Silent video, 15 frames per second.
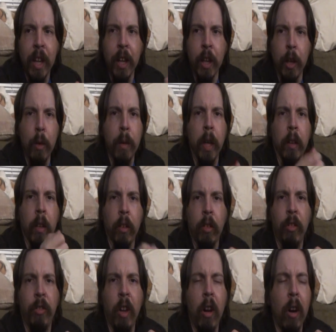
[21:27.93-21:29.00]
You get the
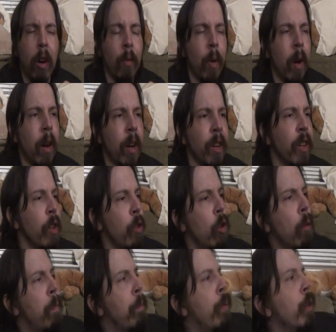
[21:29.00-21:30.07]
Star Rod,
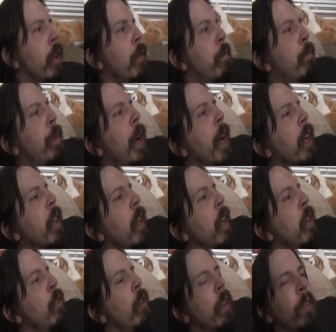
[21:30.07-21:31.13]
you put it back
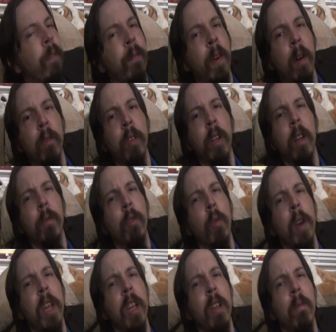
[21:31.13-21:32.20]
into the Fountain of
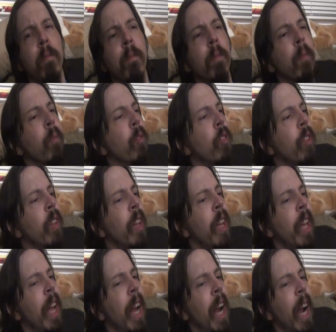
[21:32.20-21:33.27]
Dreams,
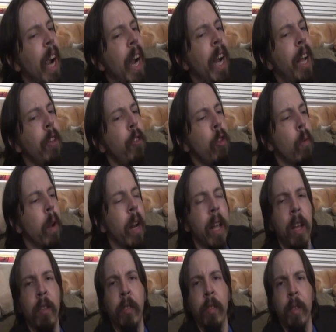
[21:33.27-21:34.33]
and you
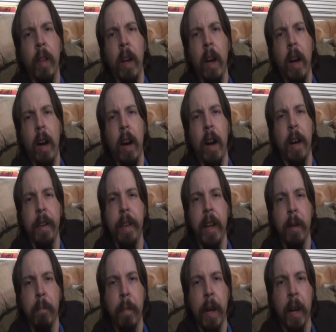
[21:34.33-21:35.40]
release a
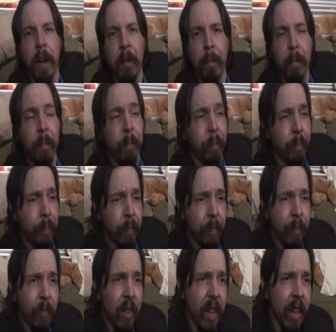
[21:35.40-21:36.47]
nightmare.
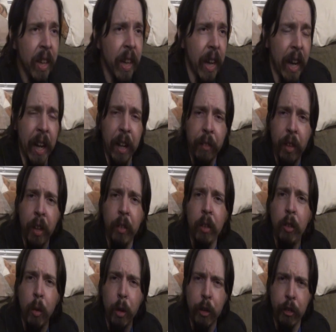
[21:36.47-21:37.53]
And it turns
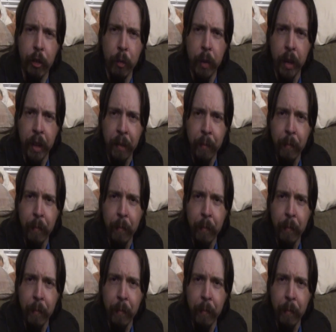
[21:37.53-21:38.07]
into a shooter.